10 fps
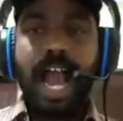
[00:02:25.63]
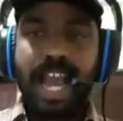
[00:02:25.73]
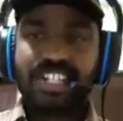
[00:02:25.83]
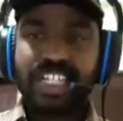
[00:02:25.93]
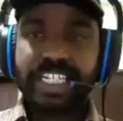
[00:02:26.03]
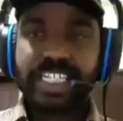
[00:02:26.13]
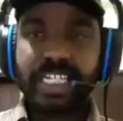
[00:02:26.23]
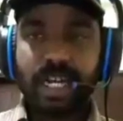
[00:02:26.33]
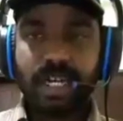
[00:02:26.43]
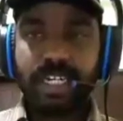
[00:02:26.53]
Arteries
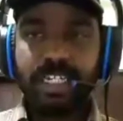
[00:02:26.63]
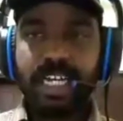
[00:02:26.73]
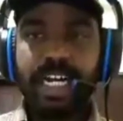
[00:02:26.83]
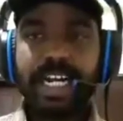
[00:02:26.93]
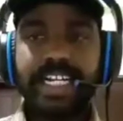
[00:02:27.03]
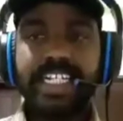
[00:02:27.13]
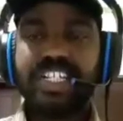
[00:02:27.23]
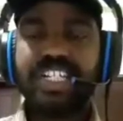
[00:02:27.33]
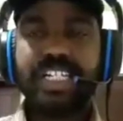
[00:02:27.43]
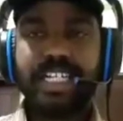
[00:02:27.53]
are
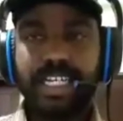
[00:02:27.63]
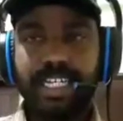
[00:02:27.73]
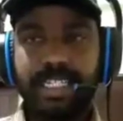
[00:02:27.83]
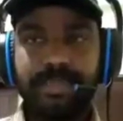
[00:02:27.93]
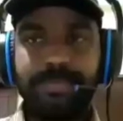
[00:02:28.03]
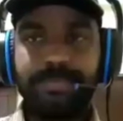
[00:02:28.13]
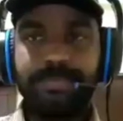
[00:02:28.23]
reddish in color.